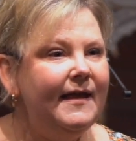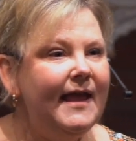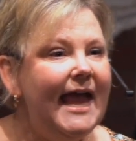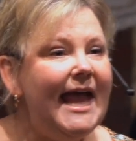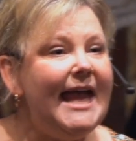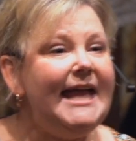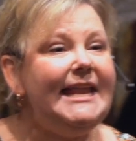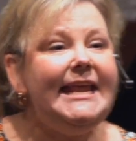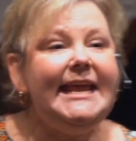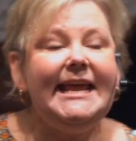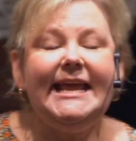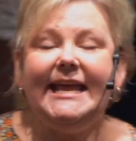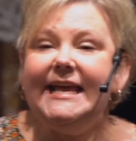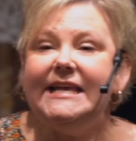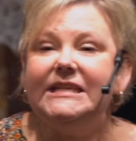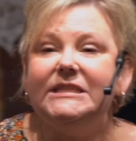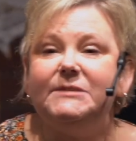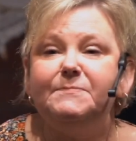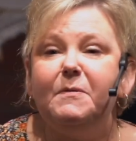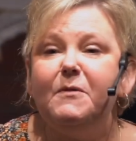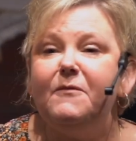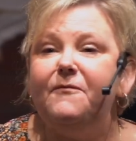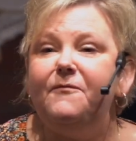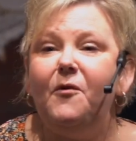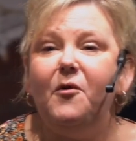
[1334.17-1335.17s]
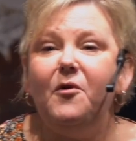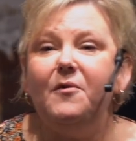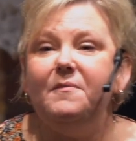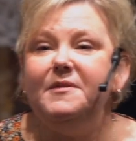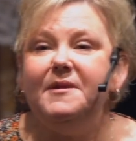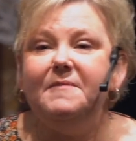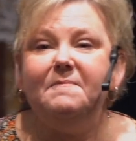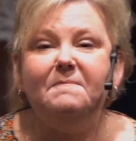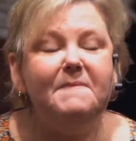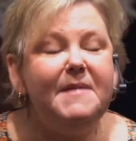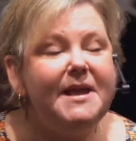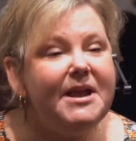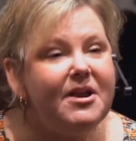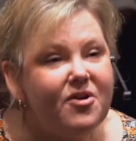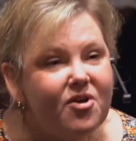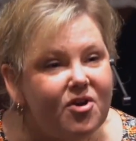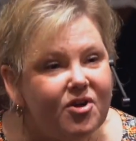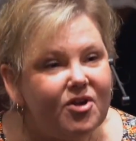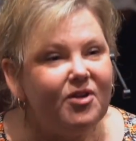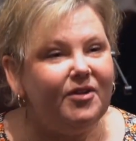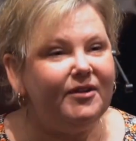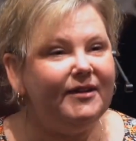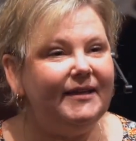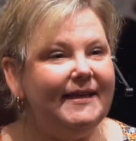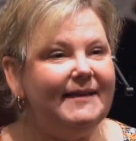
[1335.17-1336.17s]
And he has performed a
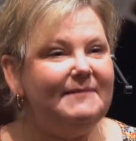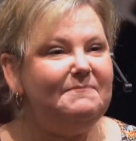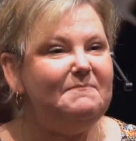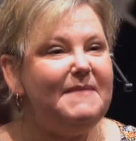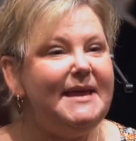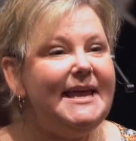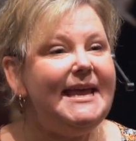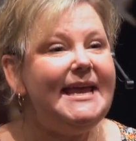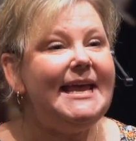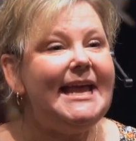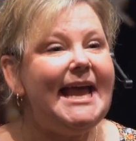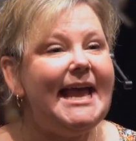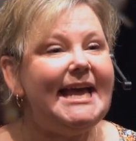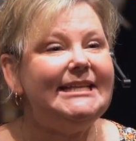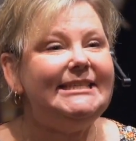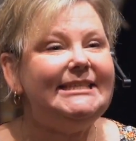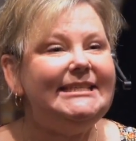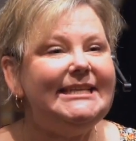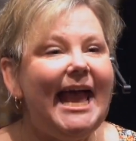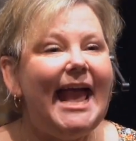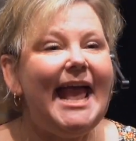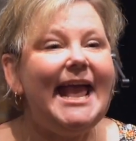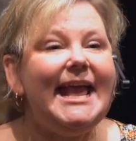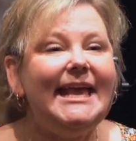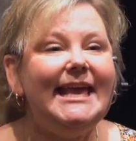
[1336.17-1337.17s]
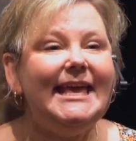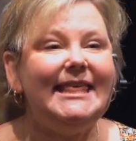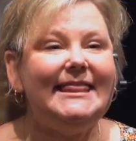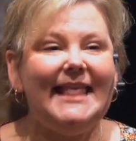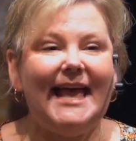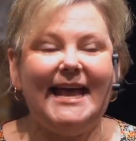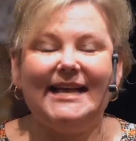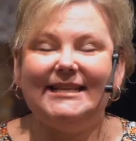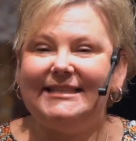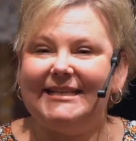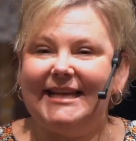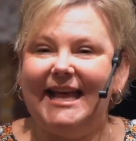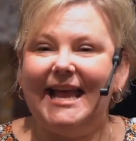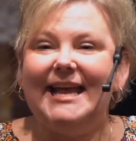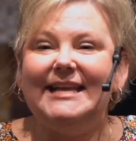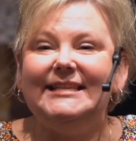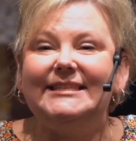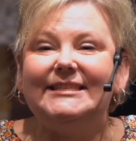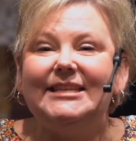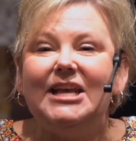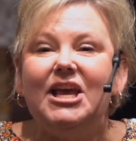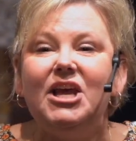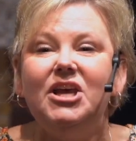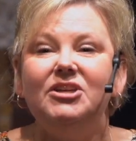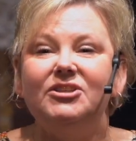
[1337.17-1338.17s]
miracle in me and taken that
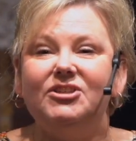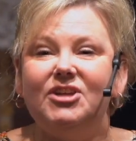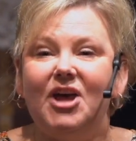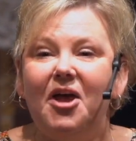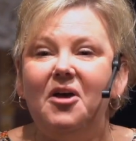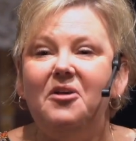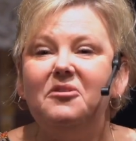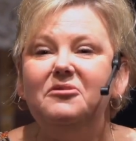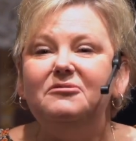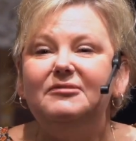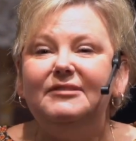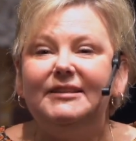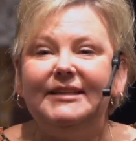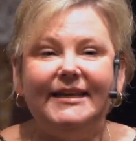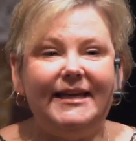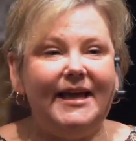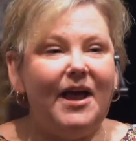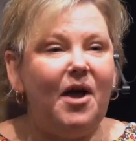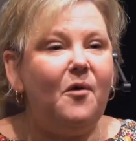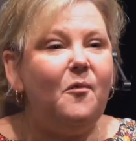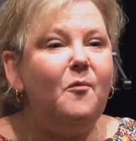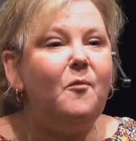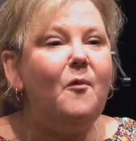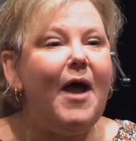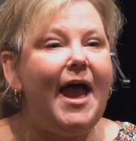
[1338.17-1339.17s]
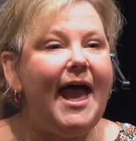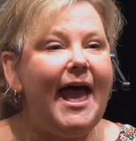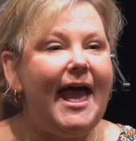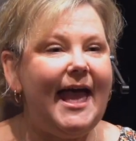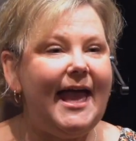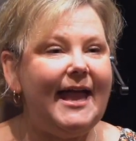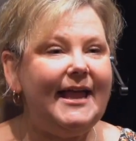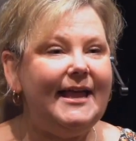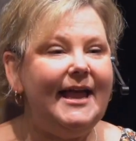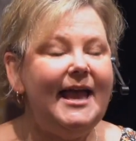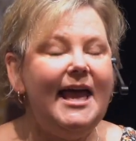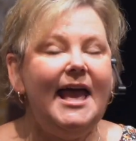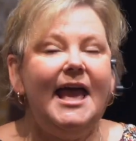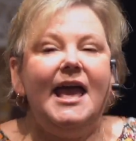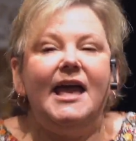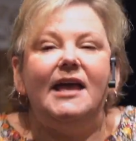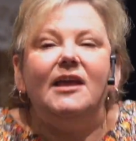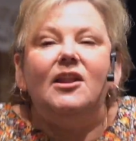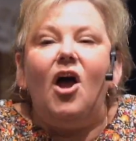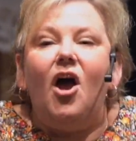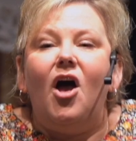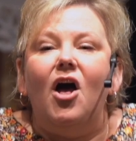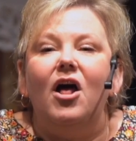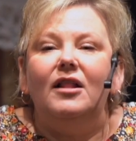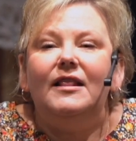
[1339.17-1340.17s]
taste totally away.
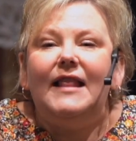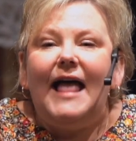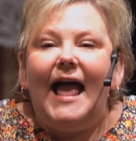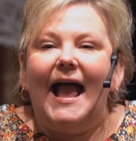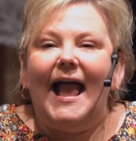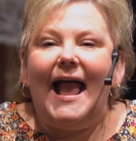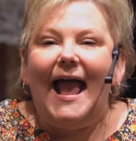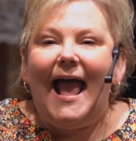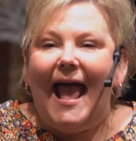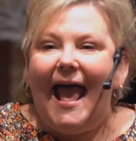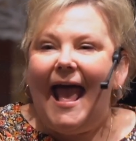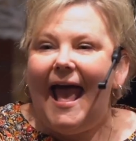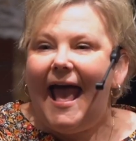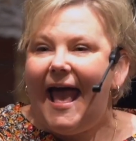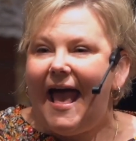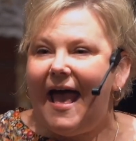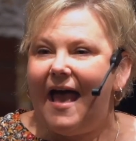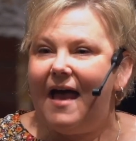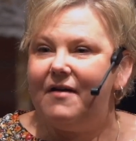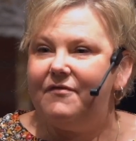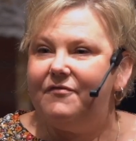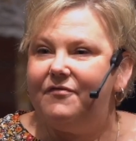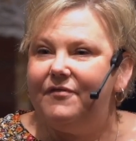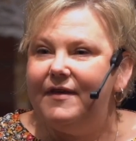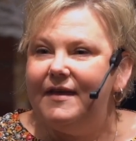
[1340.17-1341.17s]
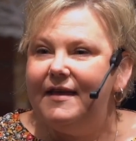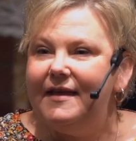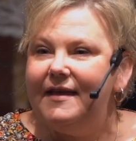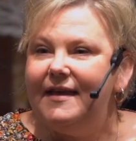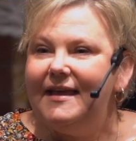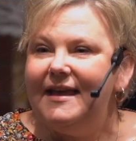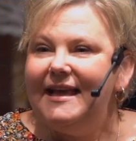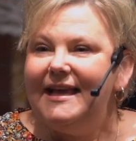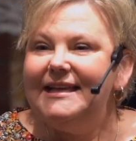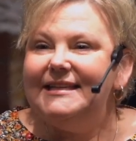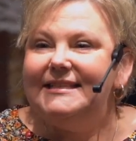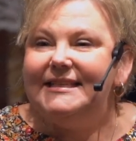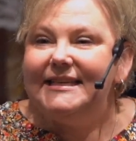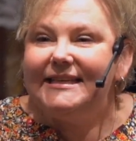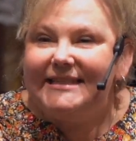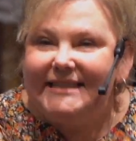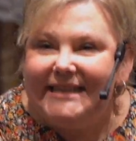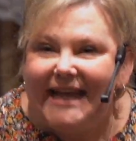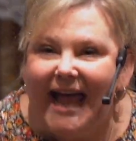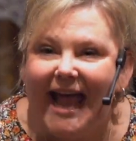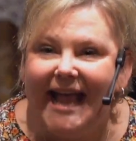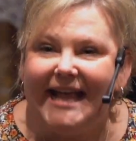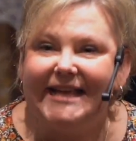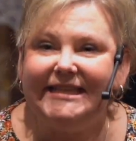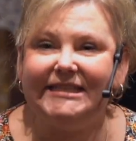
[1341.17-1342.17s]
And all I have is a
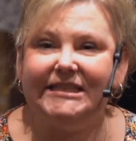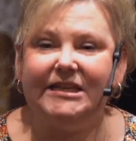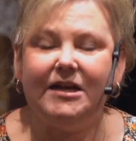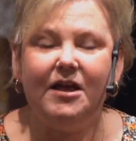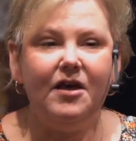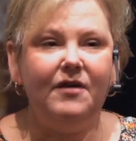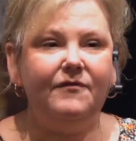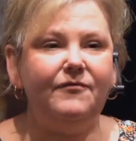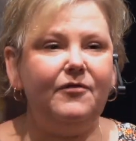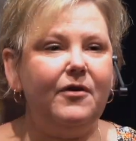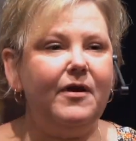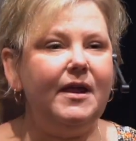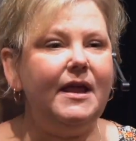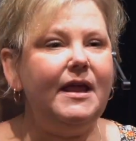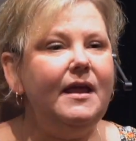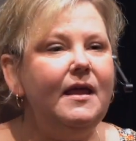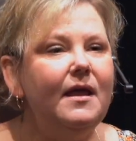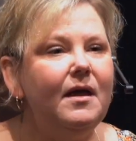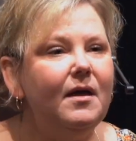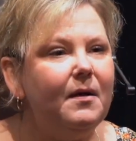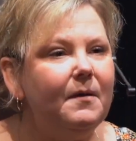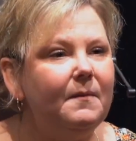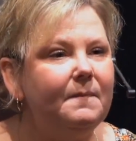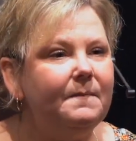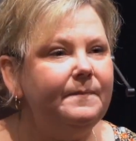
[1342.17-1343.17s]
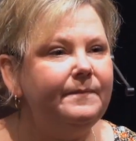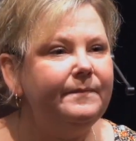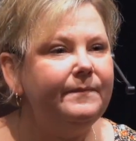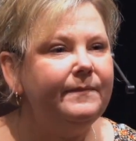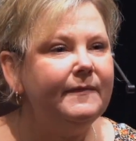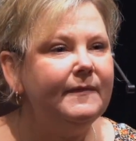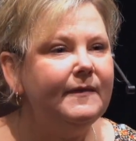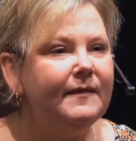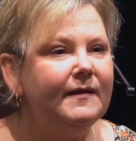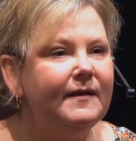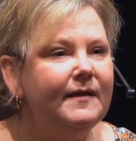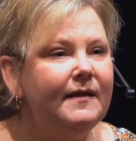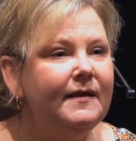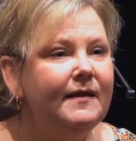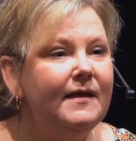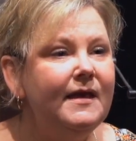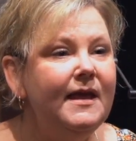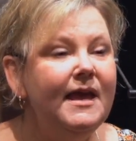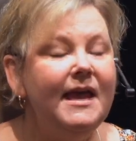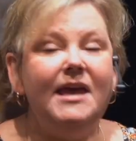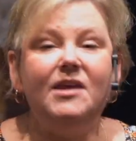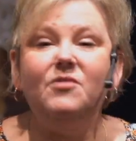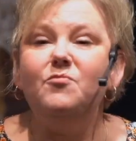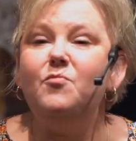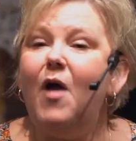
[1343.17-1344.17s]
taste for him.
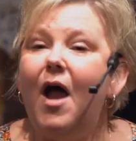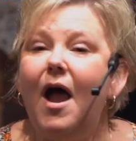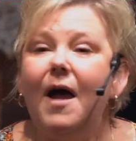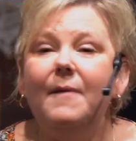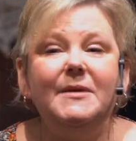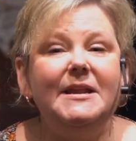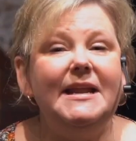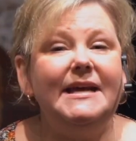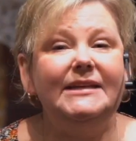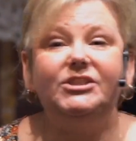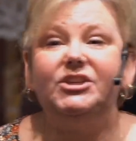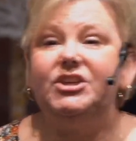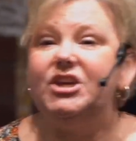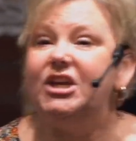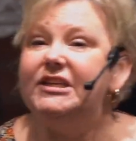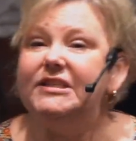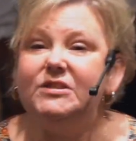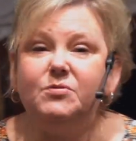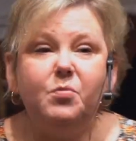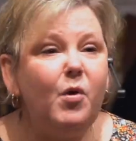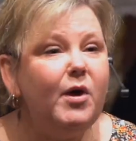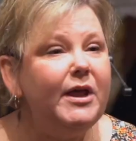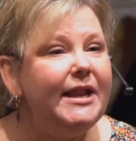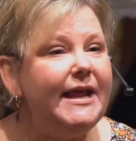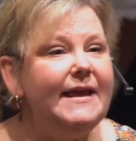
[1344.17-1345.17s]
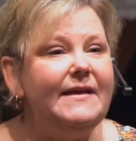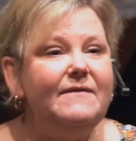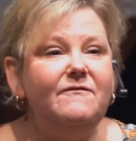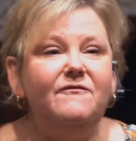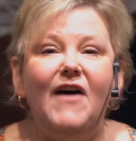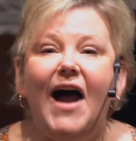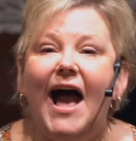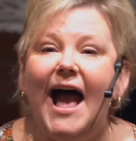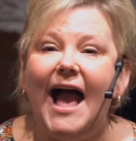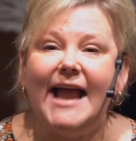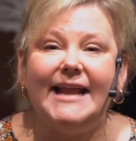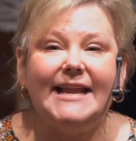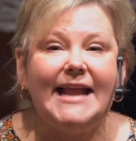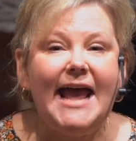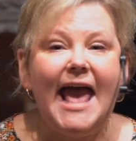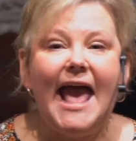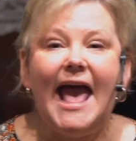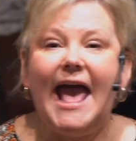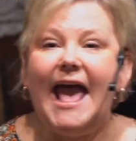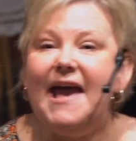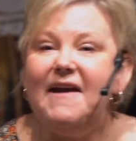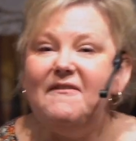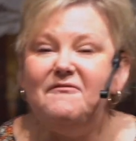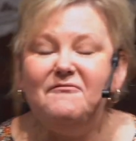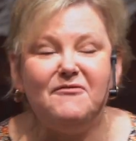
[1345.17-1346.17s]
And Robin, I just want to invite
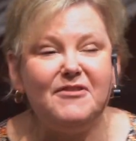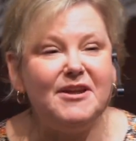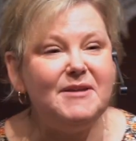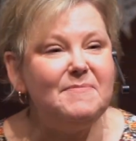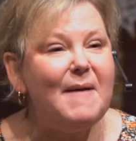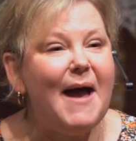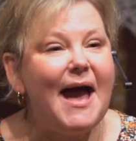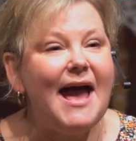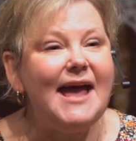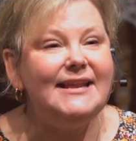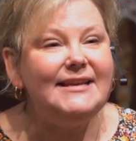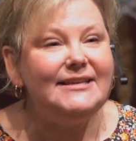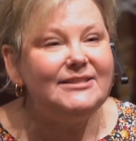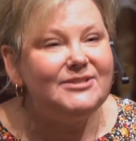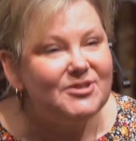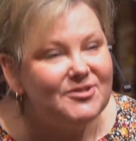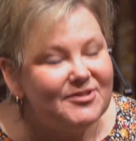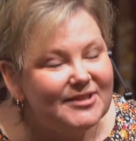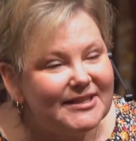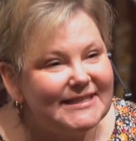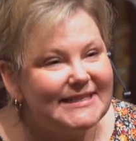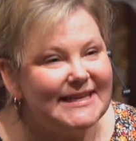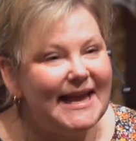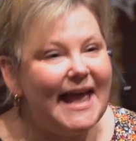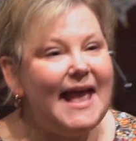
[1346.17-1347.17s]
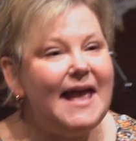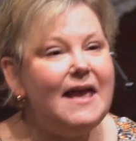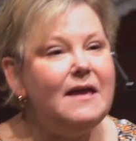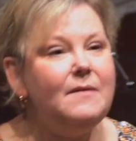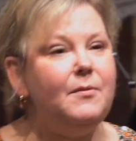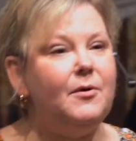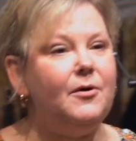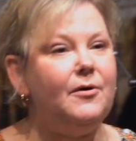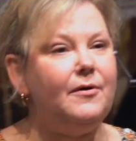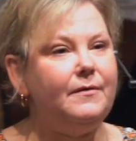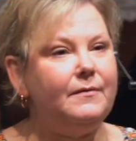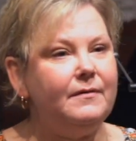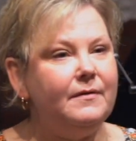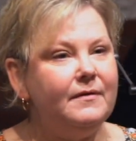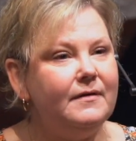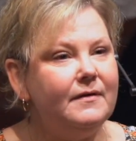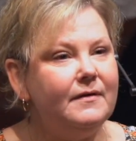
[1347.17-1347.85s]
everybody to the table.